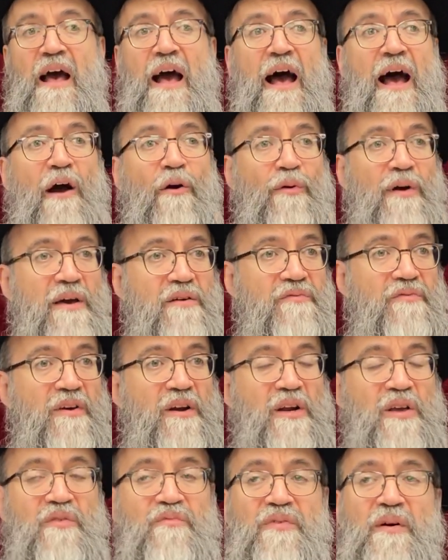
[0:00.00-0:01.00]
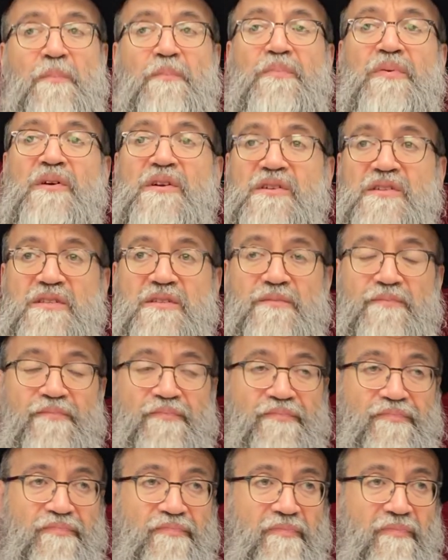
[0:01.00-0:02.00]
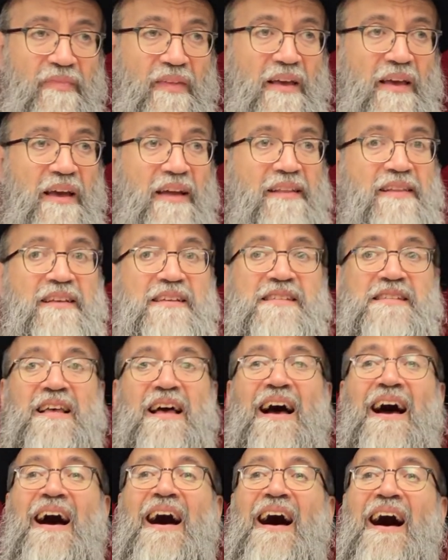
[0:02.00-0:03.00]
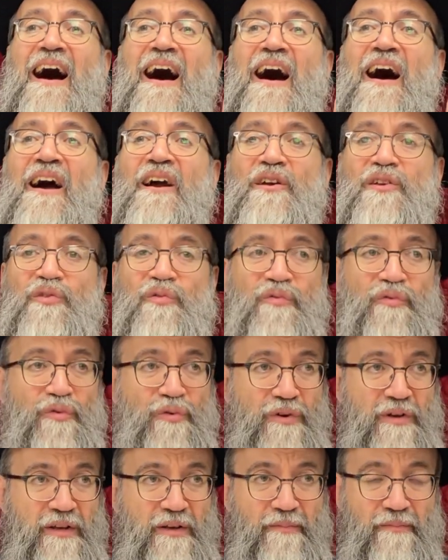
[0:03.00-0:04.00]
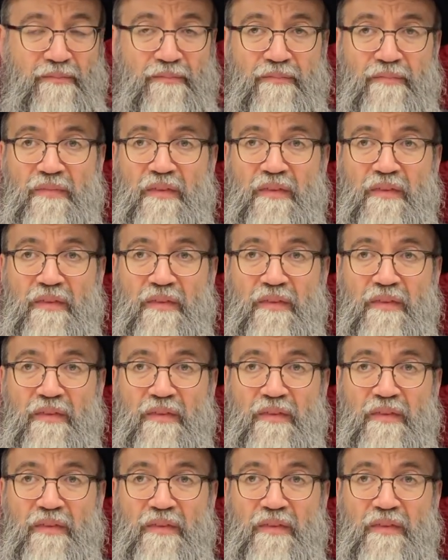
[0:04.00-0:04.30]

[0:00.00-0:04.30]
However, if a person, it is hard for him,